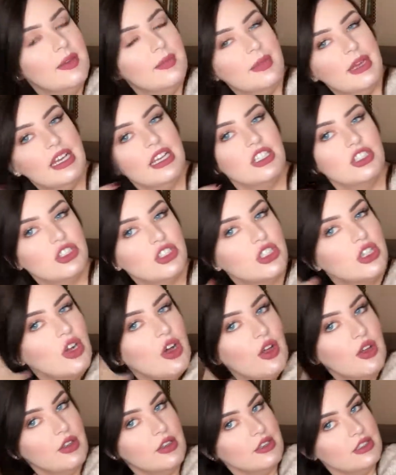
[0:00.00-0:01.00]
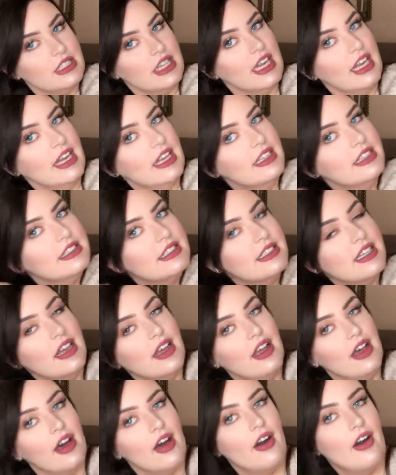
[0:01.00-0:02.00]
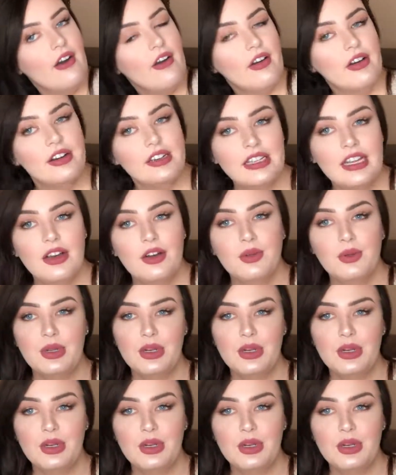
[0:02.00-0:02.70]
making sure all those ends are down.